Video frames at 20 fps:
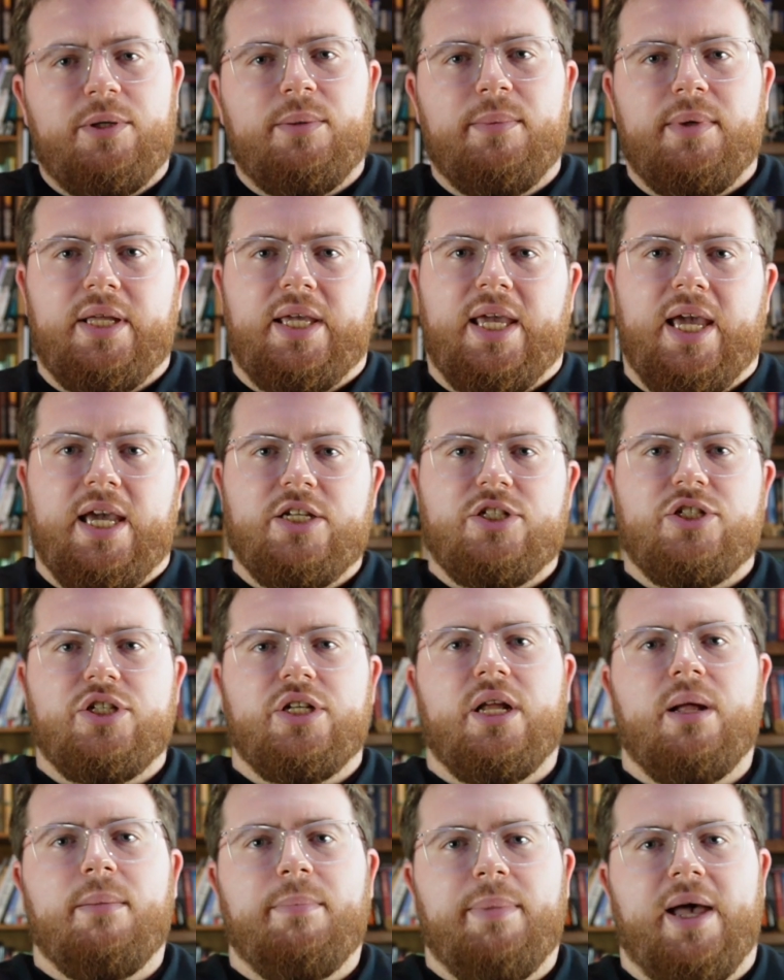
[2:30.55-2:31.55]
communication
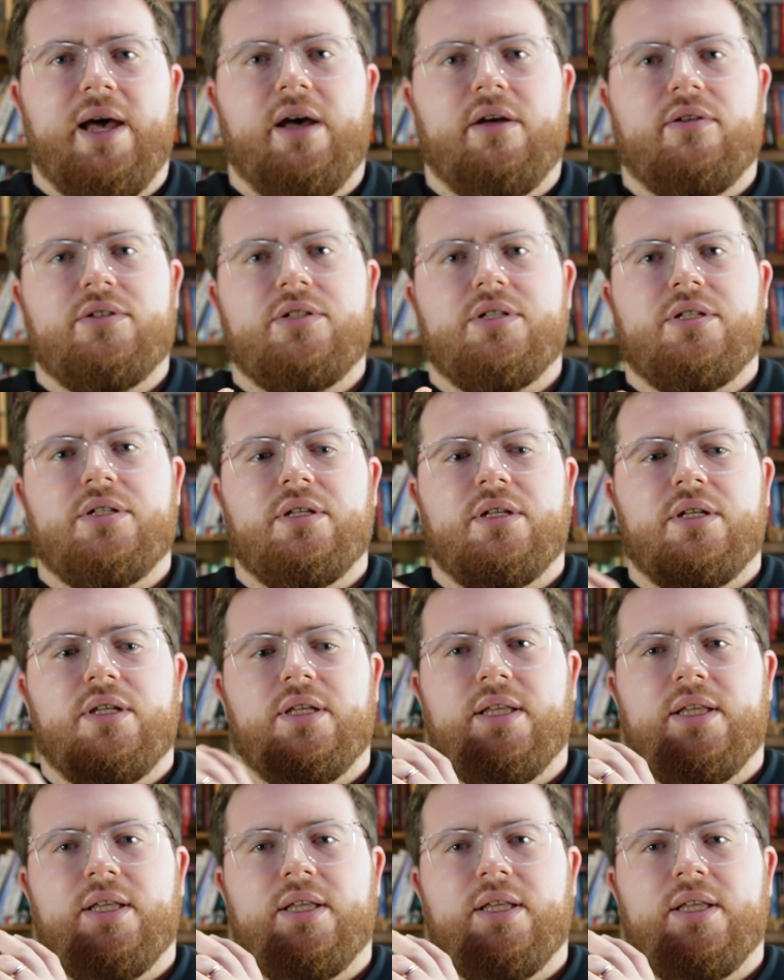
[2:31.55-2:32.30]
about